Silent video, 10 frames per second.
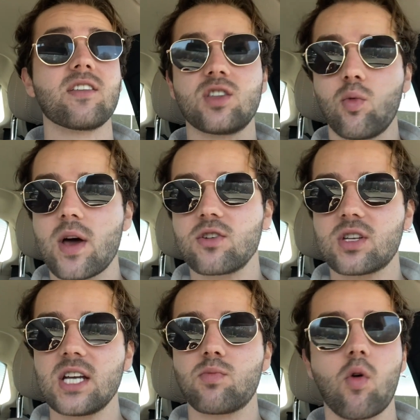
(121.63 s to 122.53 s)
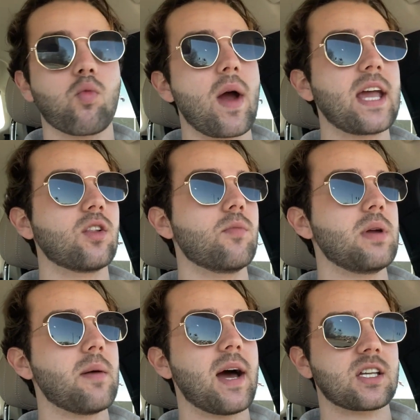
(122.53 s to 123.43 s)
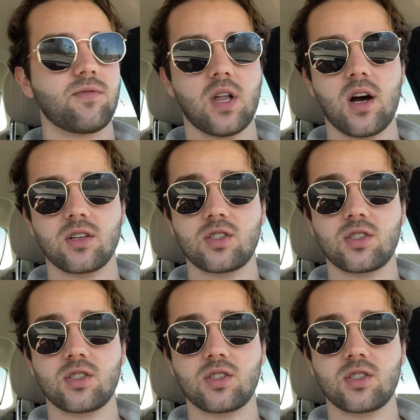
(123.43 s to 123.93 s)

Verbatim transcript: that the weather's nice, more regular BMX vlogs.